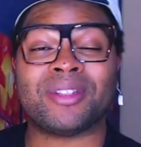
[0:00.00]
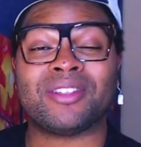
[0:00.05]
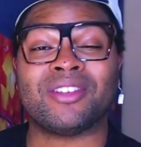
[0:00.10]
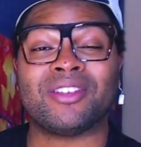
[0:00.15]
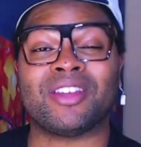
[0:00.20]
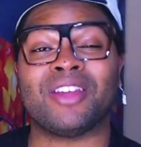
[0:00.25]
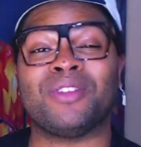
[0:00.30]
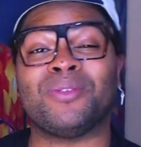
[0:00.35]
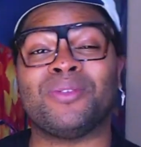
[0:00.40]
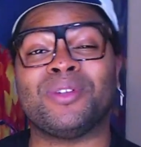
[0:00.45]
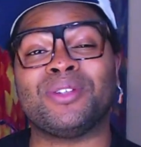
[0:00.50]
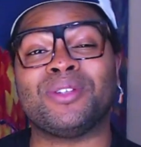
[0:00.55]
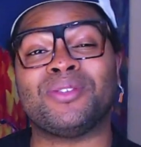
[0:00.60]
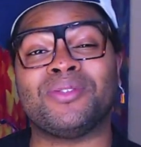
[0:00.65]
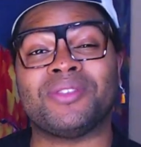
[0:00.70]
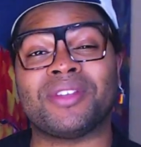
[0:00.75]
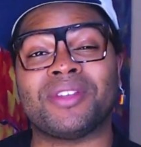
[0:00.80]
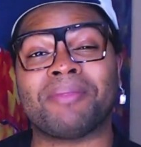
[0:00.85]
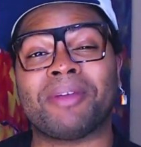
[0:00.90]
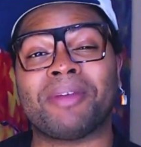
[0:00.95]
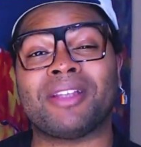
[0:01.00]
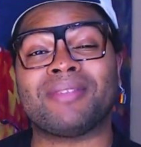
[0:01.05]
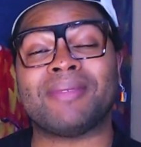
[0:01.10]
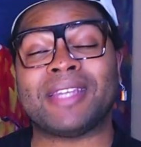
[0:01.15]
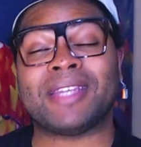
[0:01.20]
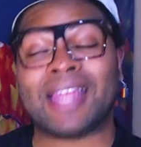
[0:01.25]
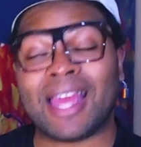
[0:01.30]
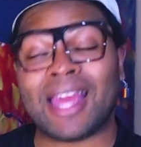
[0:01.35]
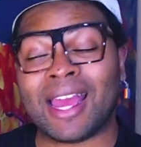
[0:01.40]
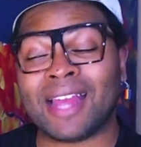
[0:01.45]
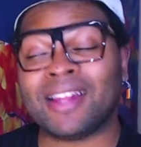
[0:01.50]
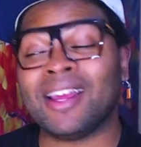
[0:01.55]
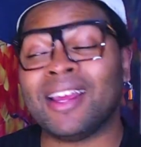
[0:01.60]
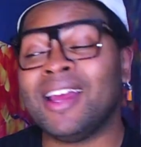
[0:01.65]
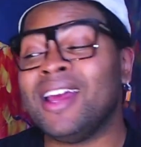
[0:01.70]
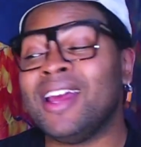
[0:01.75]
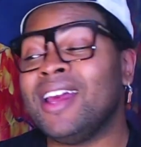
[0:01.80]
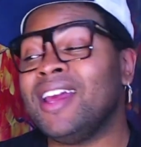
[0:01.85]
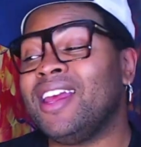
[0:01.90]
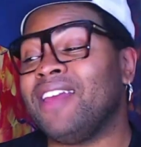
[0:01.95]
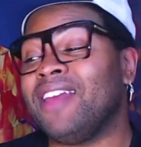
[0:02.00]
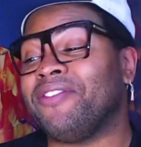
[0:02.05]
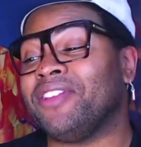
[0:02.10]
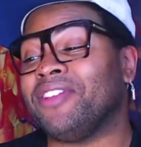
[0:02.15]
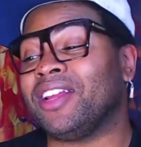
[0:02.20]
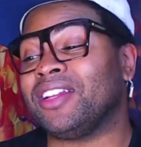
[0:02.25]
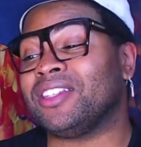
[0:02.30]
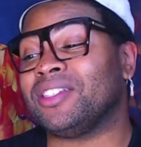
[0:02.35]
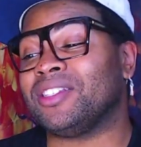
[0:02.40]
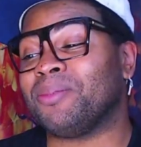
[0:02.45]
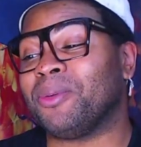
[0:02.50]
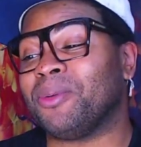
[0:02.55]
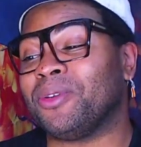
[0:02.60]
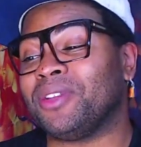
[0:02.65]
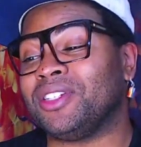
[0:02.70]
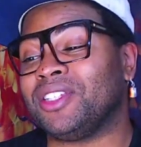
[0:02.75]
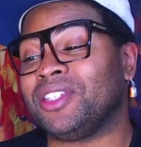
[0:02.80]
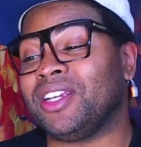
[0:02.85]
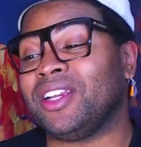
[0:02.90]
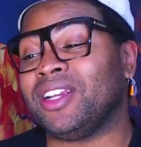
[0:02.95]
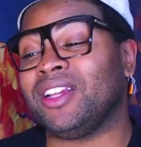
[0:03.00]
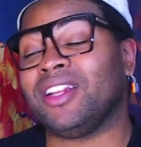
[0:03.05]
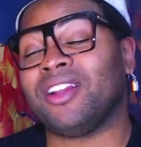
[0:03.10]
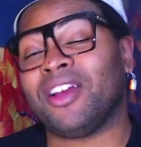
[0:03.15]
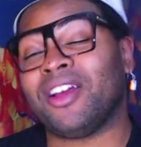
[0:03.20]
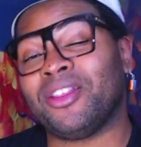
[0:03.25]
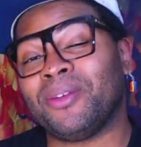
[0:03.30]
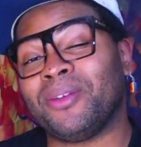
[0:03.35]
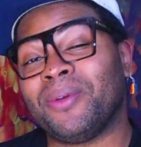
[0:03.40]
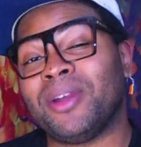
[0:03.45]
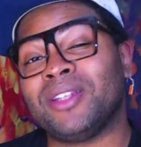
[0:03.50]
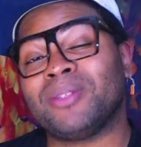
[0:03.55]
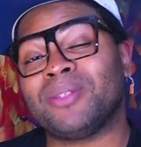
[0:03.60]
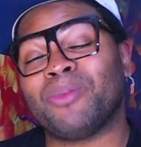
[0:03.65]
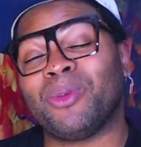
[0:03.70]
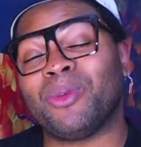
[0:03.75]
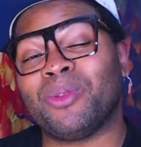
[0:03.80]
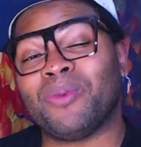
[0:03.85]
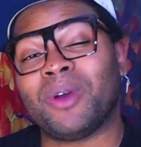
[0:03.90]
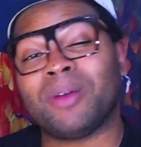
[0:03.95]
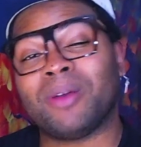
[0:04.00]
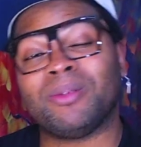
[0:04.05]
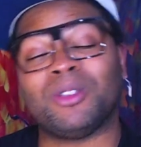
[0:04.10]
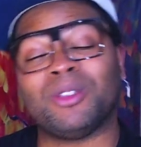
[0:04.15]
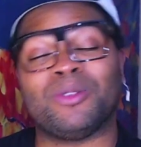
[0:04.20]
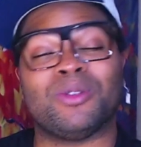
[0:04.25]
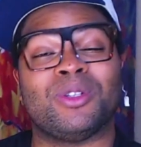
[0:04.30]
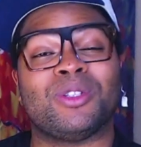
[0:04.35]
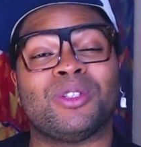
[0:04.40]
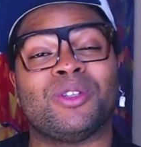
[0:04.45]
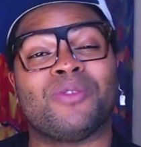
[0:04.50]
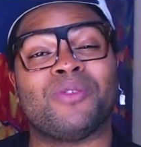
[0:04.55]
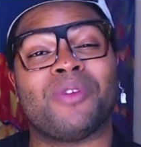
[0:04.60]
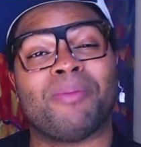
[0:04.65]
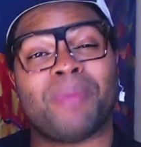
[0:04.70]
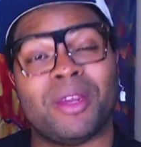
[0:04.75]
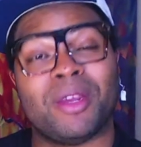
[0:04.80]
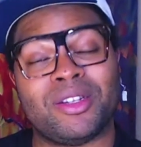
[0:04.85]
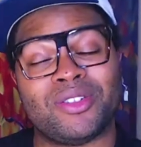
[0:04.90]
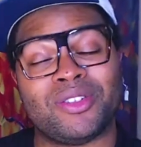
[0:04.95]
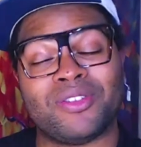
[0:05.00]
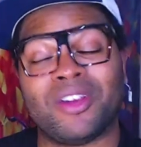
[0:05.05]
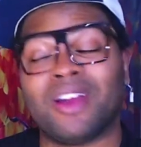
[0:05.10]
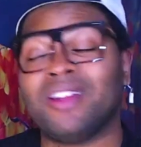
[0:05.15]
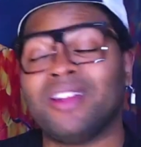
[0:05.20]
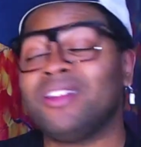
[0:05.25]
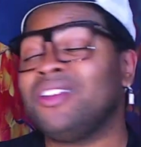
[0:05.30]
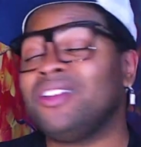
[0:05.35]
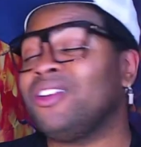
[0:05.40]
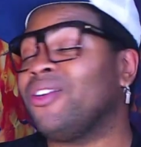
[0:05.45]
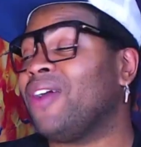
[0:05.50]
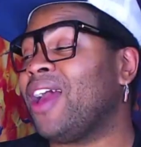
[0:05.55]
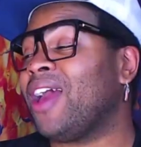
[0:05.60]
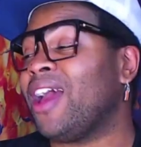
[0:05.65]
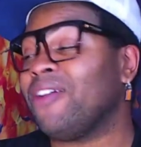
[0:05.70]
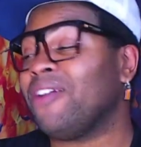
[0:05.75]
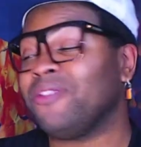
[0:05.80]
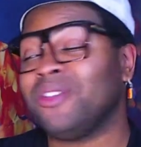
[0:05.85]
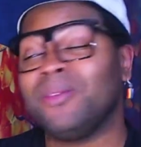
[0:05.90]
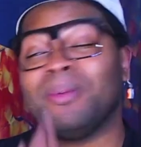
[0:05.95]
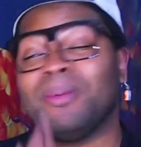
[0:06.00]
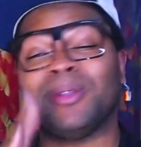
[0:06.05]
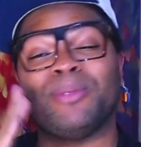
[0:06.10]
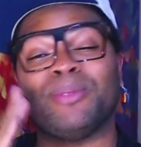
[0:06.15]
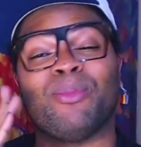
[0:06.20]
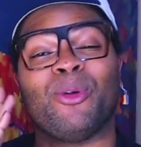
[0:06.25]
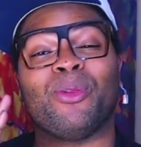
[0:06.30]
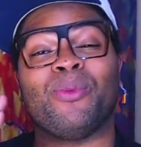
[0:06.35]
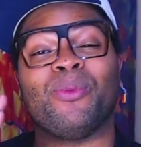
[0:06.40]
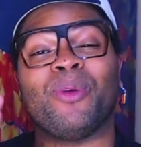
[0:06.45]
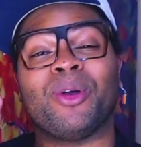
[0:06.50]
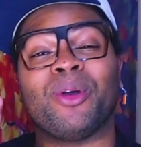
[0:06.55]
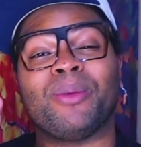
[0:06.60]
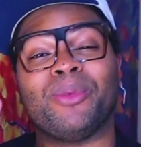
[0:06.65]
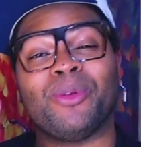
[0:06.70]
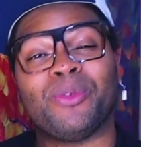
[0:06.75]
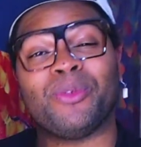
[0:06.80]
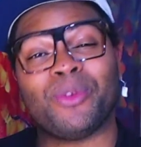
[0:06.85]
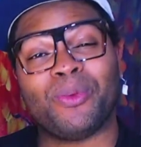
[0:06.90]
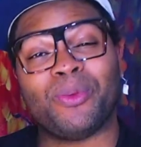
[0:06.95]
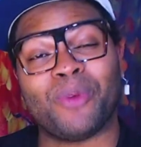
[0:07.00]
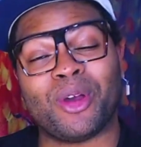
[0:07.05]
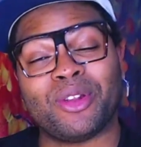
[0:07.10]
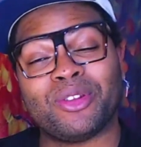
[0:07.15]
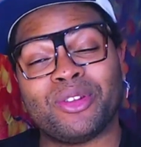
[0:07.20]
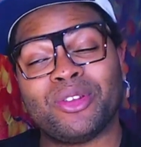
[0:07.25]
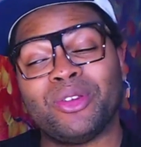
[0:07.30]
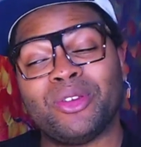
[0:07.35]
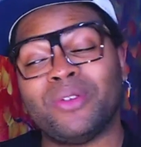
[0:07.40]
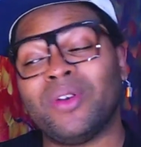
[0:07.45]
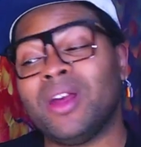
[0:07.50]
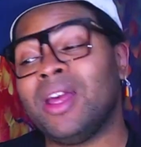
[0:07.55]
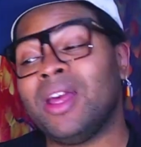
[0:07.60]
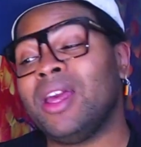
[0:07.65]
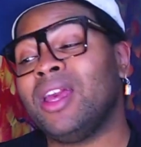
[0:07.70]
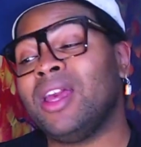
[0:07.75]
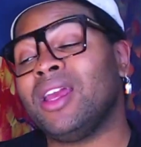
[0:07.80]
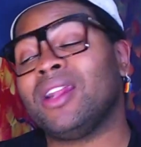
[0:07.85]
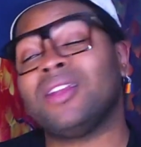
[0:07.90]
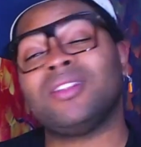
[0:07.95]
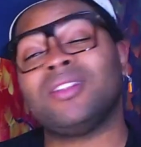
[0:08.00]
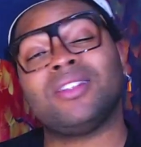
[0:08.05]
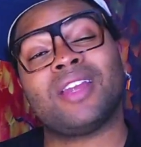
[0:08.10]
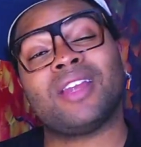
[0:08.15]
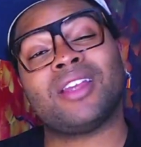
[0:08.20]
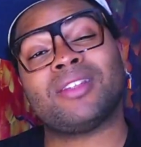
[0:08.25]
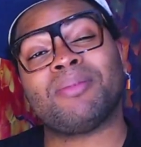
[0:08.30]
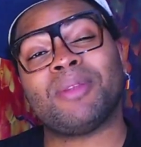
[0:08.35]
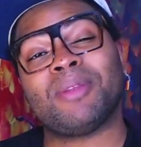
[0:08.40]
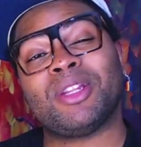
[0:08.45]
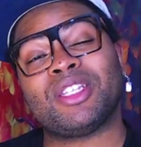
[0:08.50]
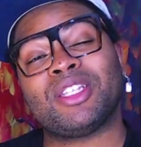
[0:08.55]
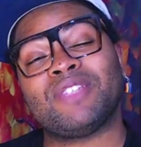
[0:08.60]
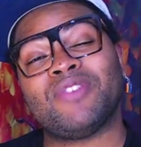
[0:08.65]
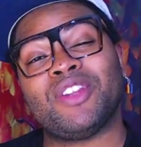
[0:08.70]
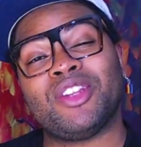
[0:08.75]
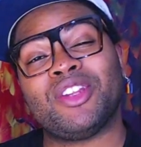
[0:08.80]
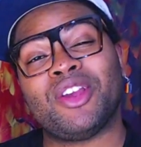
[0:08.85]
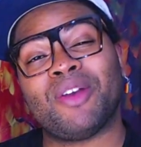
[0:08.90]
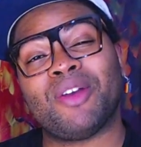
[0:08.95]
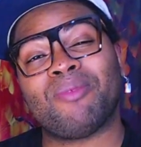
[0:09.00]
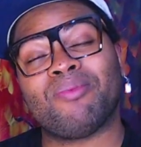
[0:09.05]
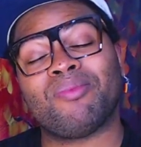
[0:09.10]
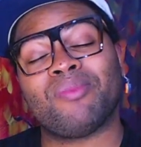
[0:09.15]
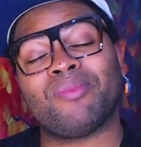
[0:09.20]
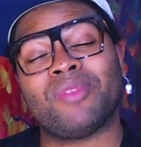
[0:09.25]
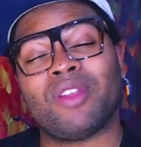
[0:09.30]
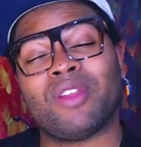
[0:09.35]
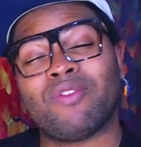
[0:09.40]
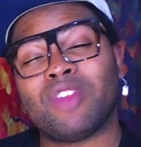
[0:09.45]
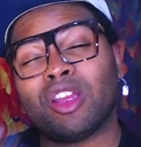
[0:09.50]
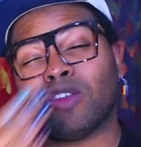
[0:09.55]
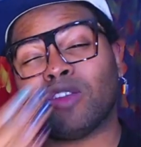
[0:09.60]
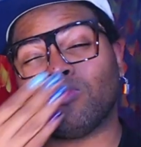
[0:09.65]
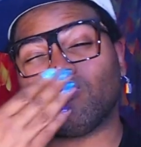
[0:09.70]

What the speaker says: I'll get to it as soon as I possibly can. If you'd like to support the channel in other ways, you're more than welcome to join us over on Patreon. You don't have to, but you're more than welcome to if you want to. And I'll see you guys in my next video. Love ya.